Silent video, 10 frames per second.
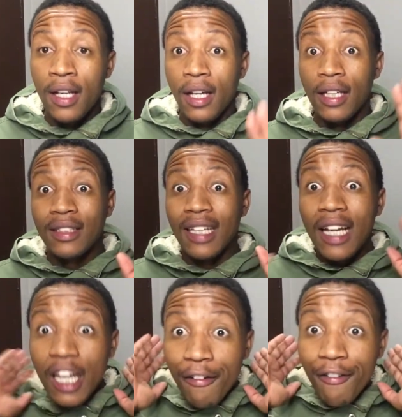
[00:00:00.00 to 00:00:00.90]
It's
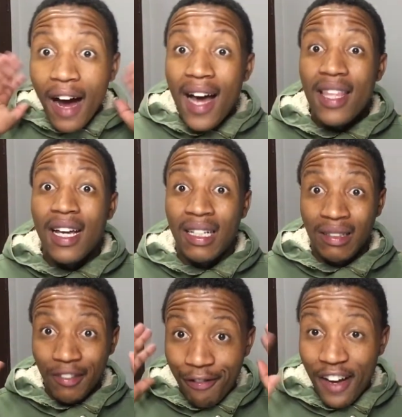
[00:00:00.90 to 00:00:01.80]
if other
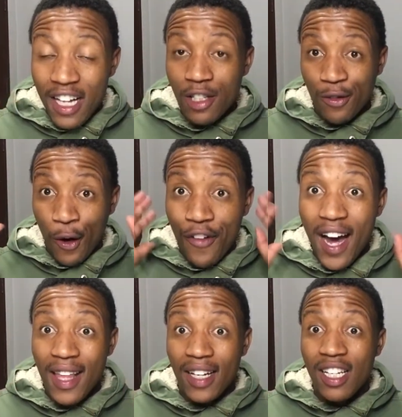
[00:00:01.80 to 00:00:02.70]
fans of
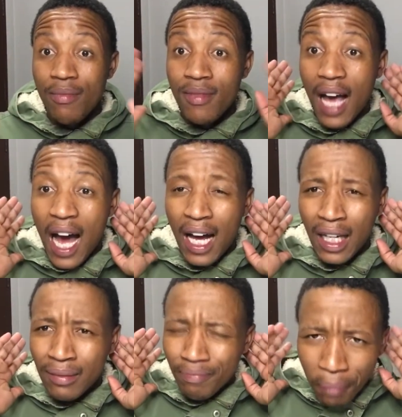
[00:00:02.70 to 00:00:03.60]
other teams
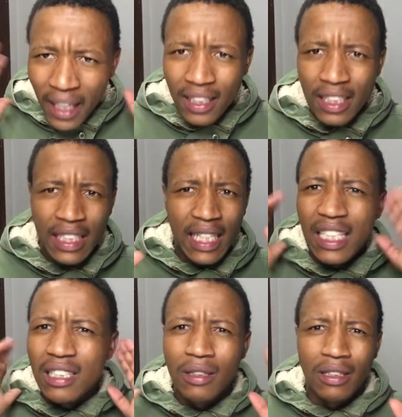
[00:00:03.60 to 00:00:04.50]
are bashing and
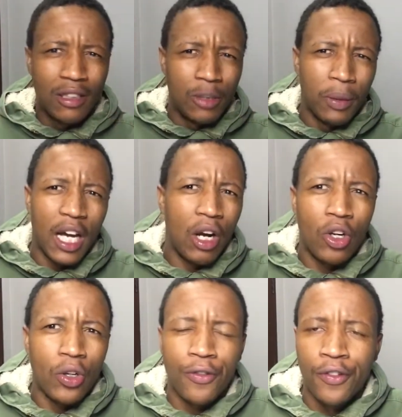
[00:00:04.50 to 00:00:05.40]
speaking a lot
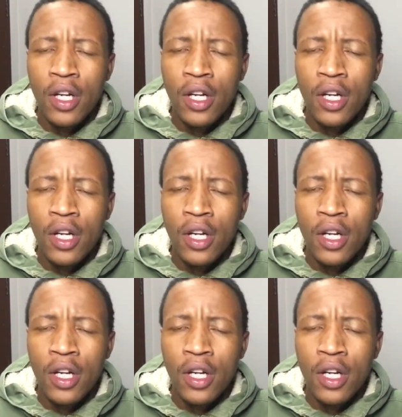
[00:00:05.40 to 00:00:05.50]
of,